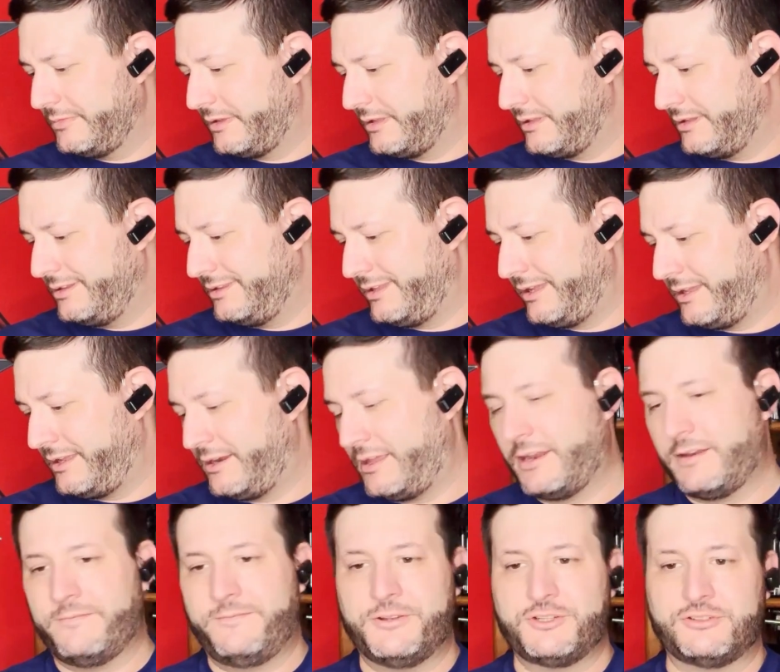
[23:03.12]
like an
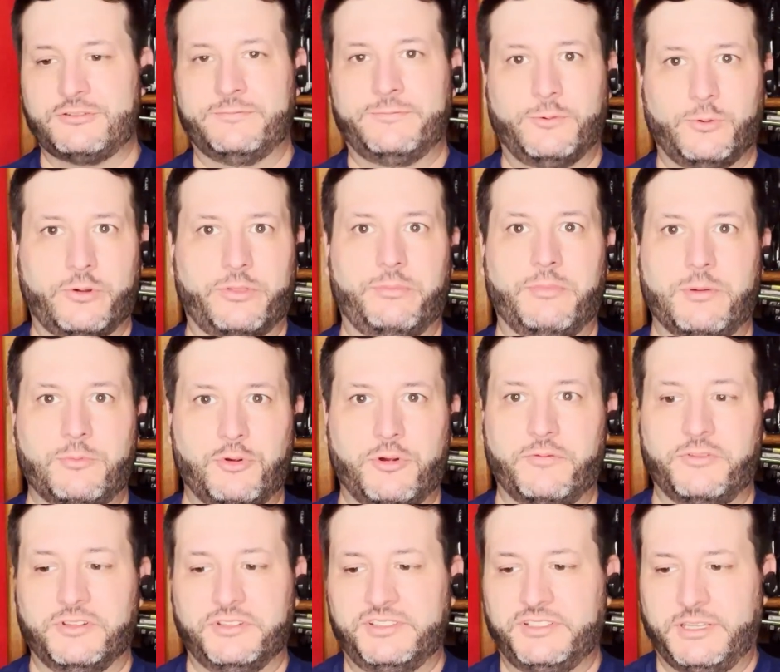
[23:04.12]
unofficial fourth member of the
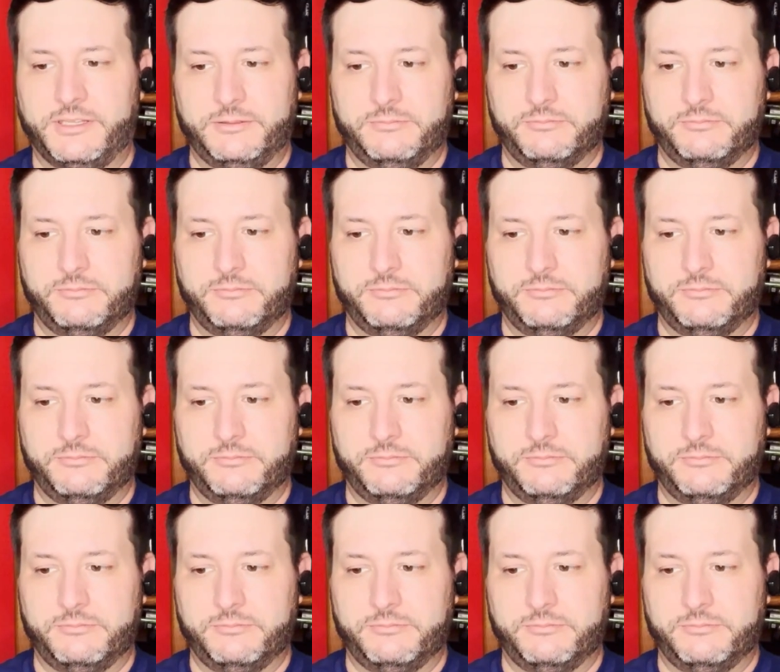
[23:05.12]
set.